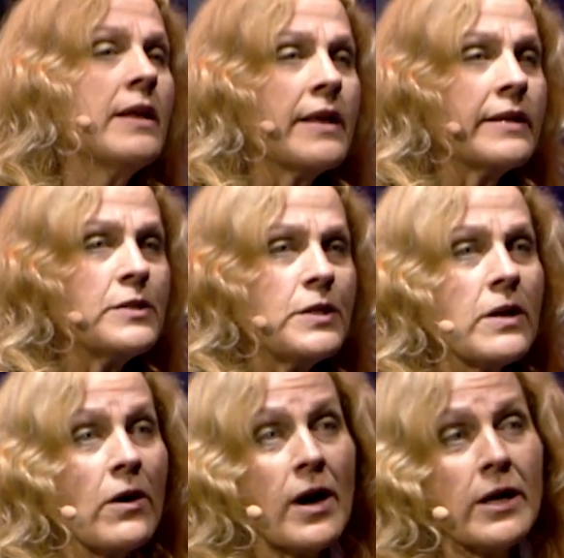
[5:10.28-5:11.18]
that indeed
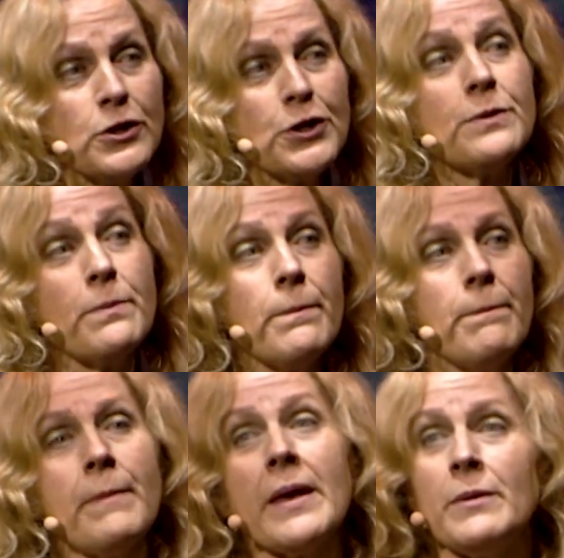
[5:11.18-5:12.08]
our hunch
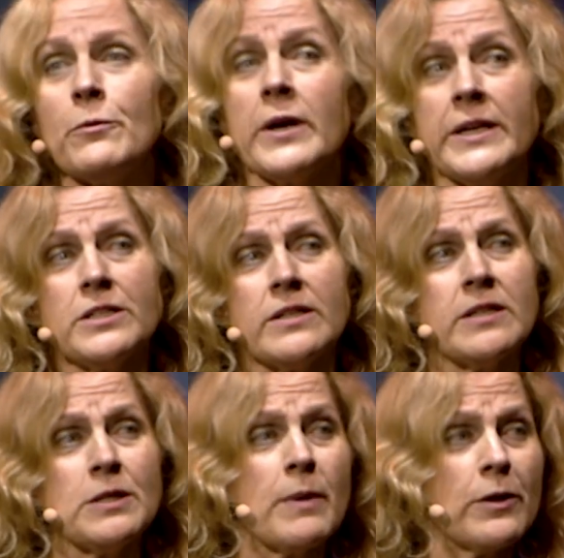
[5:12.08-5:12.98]
may be right
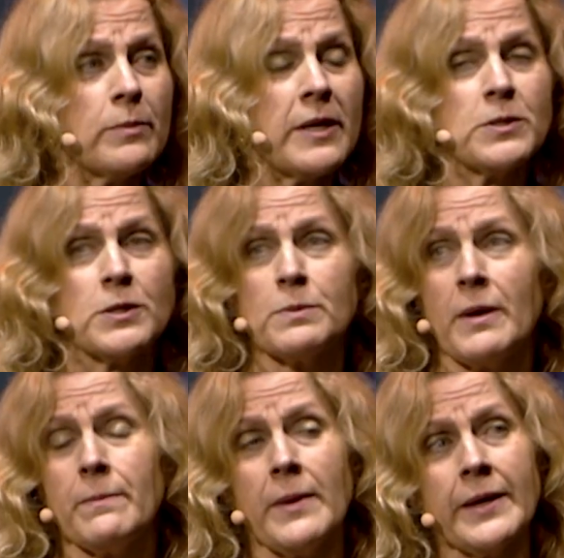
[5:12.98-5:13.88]
that these microplastics
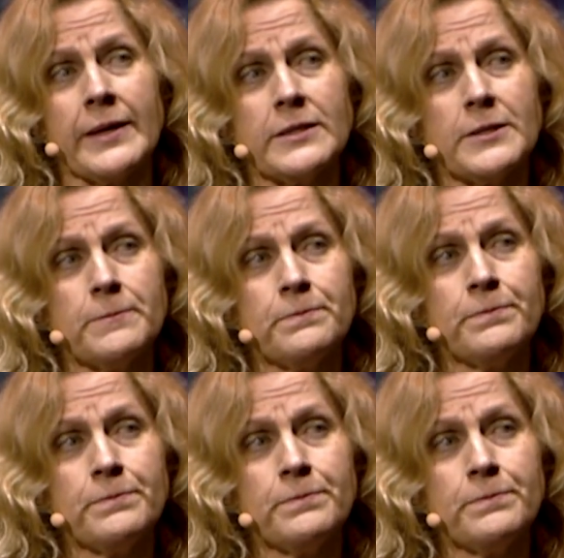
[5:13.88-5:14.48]
might make it.